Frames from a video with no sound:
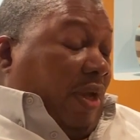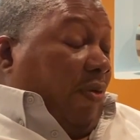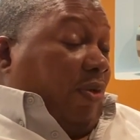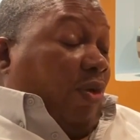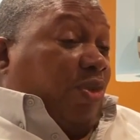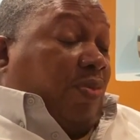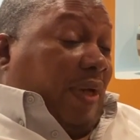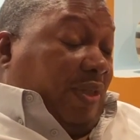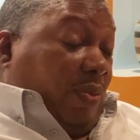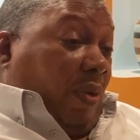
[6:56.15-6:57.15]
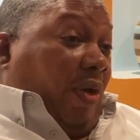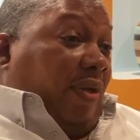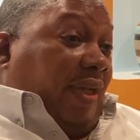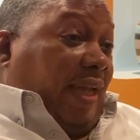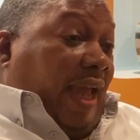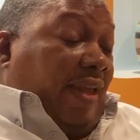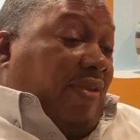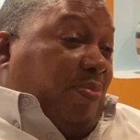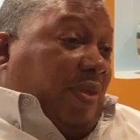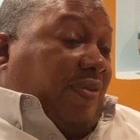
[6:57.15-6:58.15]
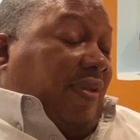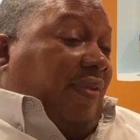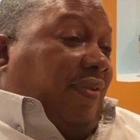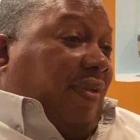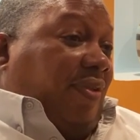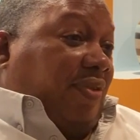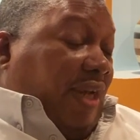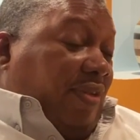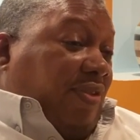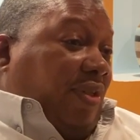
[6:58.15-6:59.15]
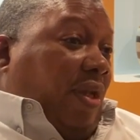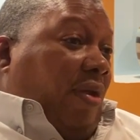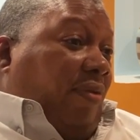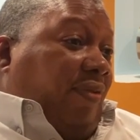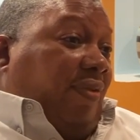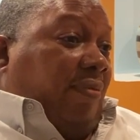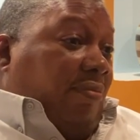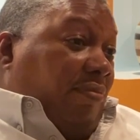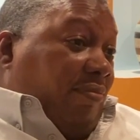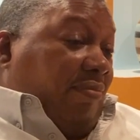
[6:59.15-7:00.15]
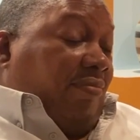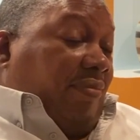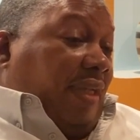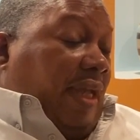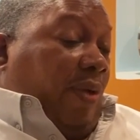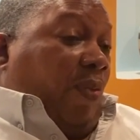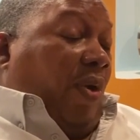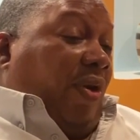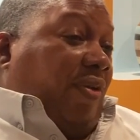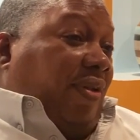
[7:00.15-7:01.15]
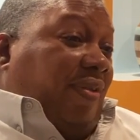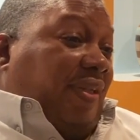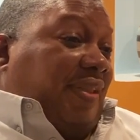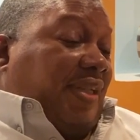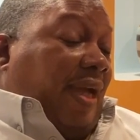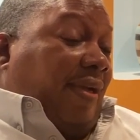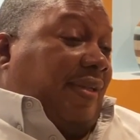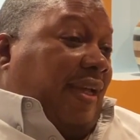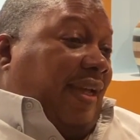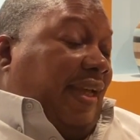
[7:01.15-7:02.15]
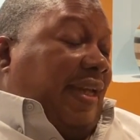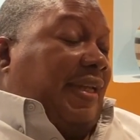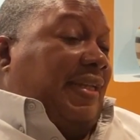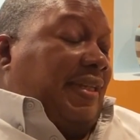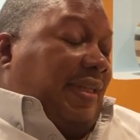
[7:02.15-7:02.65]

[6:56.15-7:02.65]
go straight to work at his business, change his clothes, and work the entire day. And he did